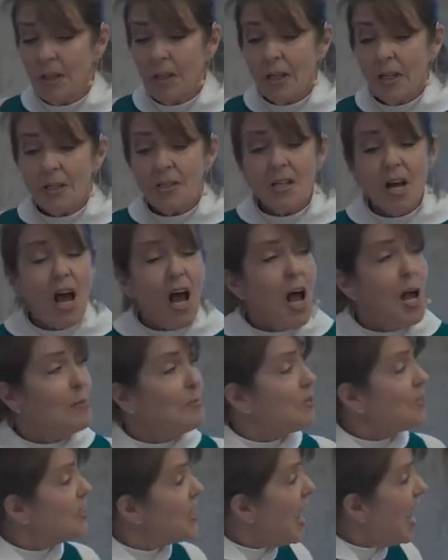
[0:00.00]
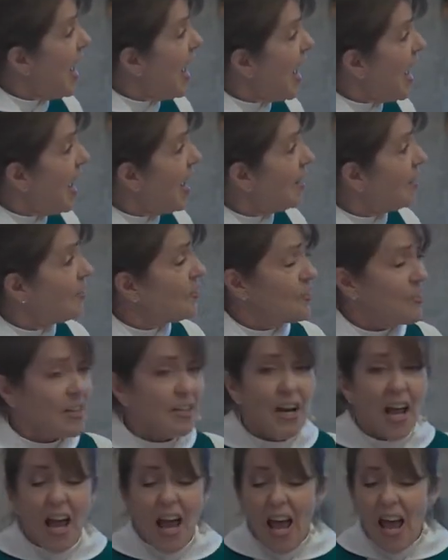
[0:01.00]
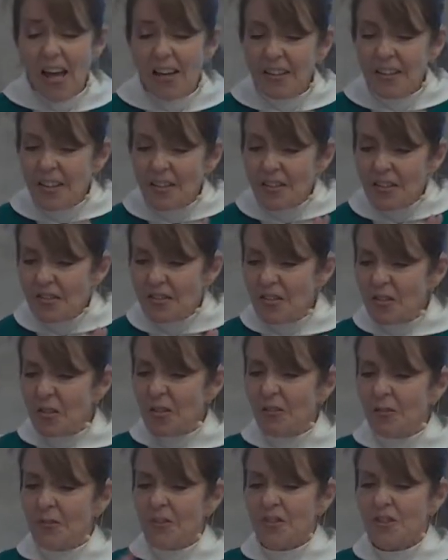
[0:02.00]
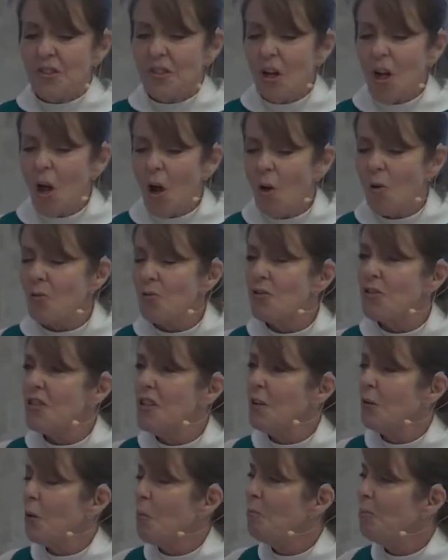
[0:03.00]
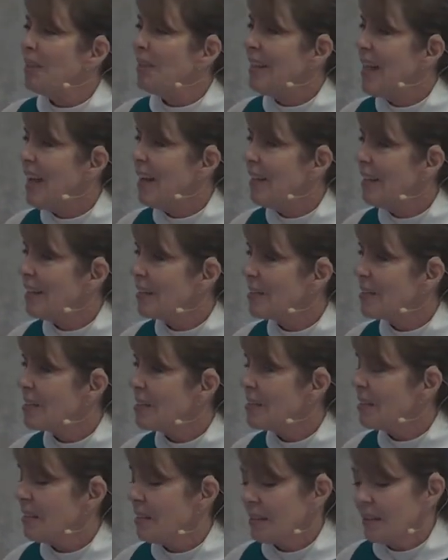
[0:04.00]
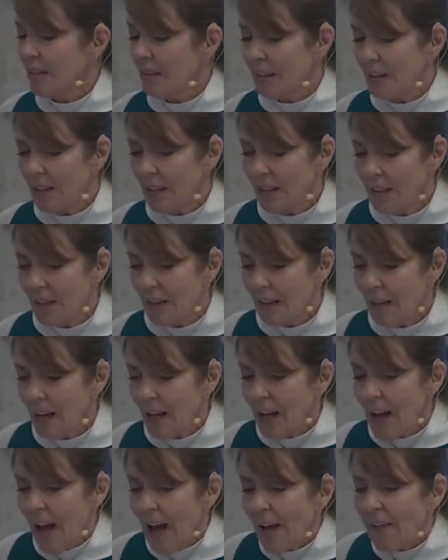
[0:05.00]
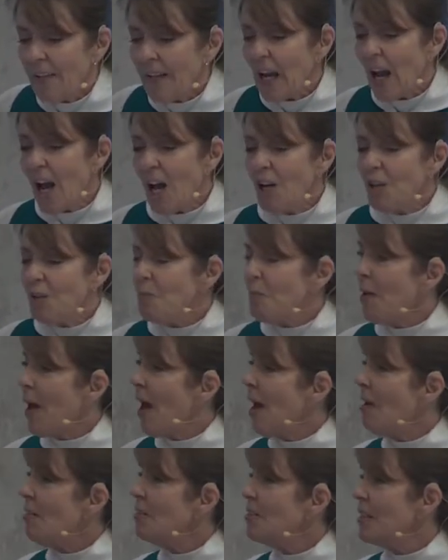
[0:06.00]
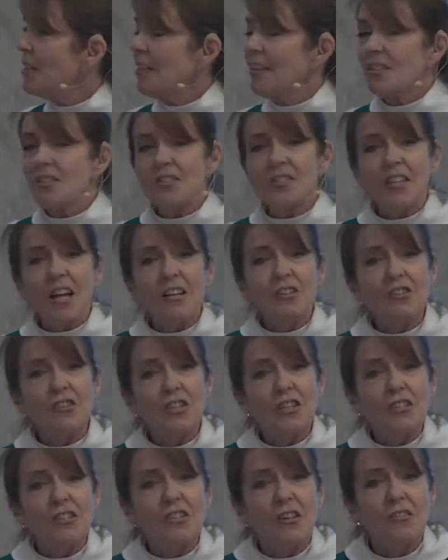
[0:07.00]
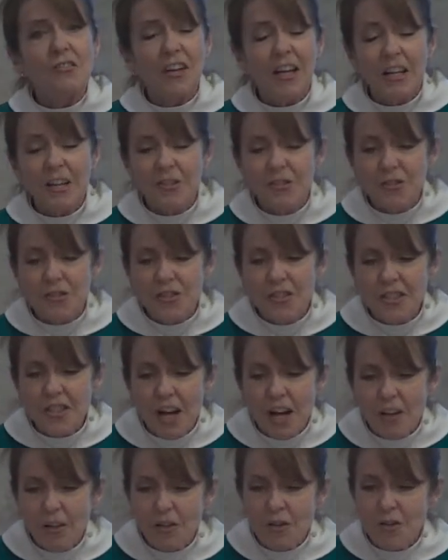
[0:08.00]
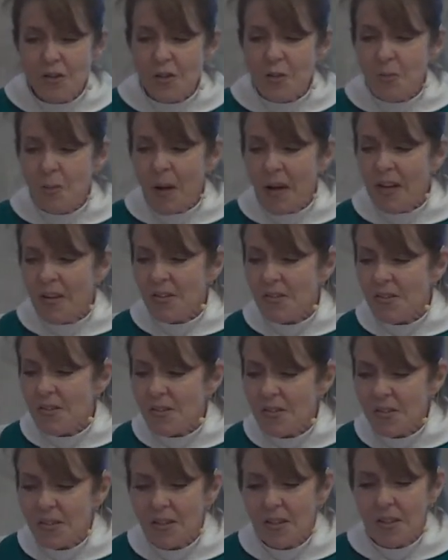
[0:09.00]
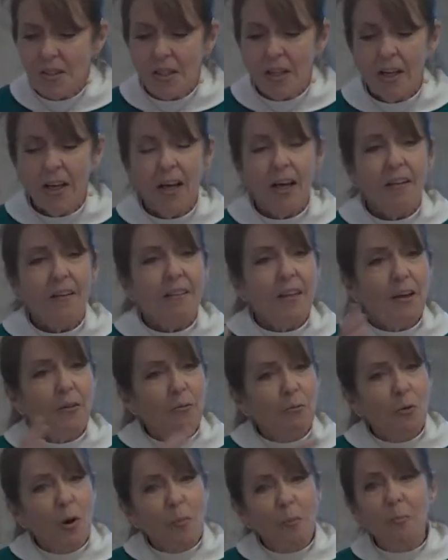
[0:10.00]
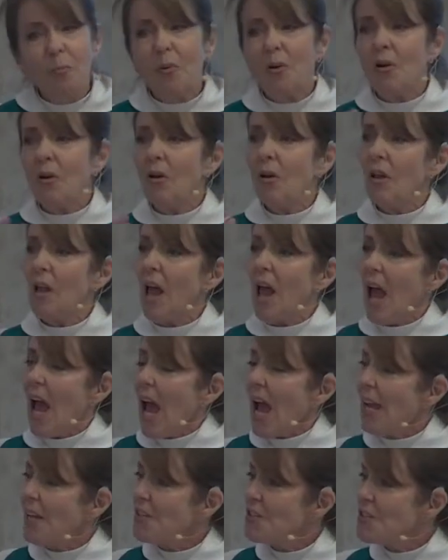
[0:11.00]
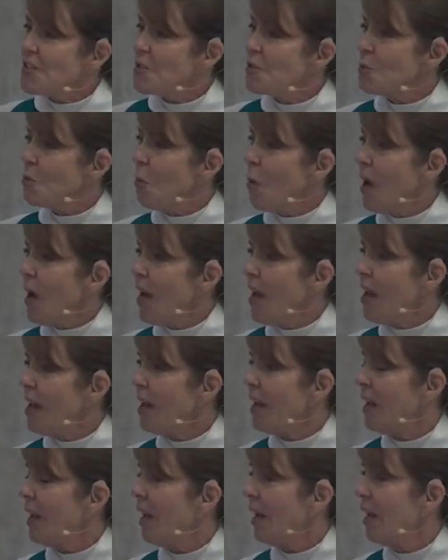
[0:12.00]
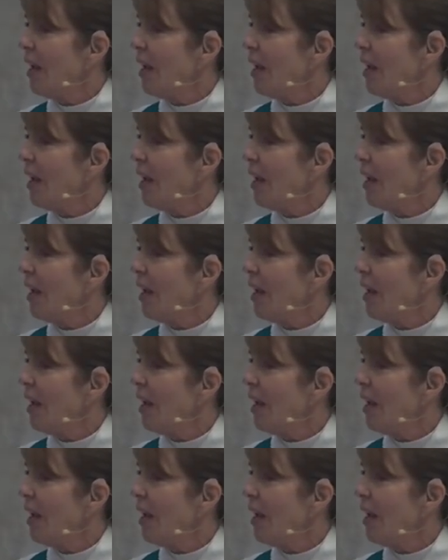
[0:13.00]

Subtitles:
Time sags and it sort of slows near a planet. And the unbounded extensions of interstellar space, they ripple and sway